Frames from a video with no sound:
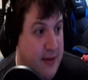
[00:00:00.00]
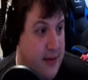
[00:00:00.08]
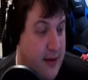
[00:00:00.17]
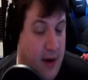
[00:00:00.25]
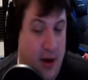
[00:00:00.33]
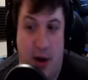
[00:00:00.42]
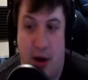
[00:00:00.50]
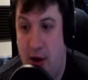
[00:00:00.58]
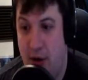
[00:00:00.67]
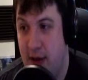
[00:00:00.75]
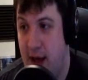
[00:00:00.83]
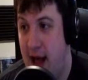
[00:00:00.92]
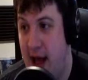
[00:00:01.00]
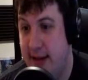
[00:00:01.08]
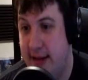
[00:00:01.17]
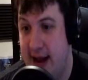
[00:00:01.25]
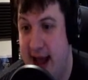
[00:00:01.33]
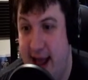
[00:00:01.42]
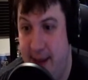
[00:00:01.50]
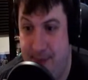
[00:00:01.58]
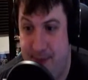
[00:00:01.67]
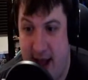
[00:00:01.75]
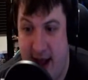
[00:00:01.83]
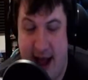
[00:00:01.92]
Oh, God. Like, I
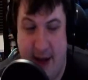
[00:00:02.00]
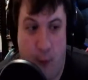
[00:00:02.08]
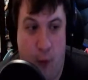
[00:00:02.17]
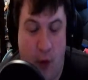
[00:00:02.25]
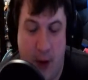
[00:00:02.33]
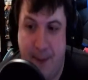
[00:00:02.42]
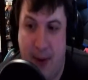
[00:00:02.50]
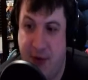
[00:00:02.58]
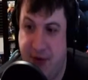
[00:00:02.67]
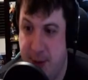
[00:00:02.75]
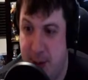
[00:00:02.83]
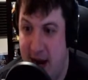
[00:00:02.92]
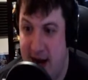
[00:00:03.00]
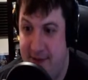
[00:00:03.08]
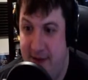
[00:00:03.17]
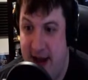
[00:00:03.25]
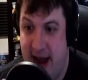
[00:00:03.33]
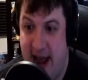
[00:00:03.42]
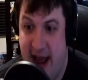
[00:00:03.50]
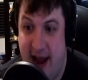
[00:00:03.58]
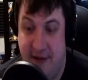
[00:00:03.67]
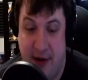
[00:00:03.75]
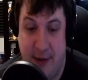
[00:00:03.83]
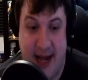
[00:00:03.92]
had one person try to defend AI in
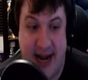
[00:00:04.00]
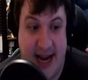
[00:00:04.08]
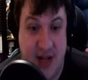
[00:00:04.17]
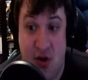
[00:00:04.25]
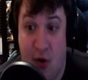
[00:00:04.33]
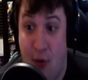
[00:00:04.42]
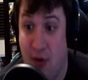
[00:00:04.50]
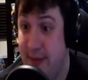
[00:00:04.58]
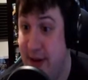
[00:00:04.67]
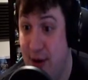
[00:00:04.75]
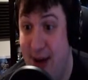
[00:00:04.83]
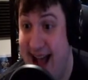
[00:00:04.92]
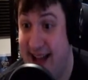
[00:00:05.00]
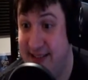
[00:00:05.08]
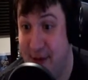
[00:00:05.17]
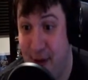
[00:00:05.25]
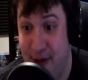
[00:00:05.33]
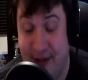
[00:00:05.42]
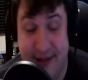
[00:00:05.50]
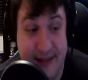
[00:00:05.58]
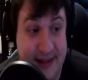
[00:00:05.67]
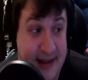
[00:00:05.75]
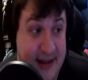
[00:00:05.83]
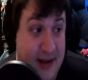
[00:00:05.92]
front of me and I tore them a new asshole.
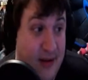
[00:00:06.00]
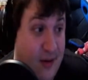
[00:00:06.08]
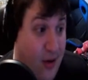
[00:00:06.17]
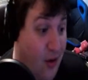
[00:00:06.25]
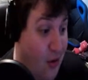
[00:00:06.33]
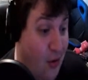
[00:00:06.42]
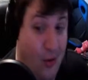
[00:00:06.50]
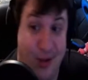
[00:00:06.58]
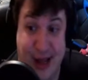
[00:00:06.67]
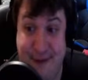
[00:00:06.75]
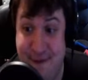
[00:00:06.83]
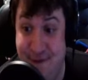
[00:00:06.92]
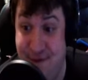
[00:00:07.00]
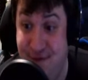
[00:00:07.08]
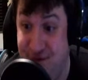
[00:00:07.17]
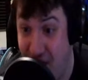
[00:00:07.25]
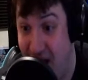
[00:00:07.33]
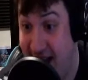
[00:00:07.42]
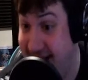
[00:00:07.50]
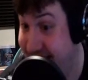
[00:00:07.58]
Holy fuck.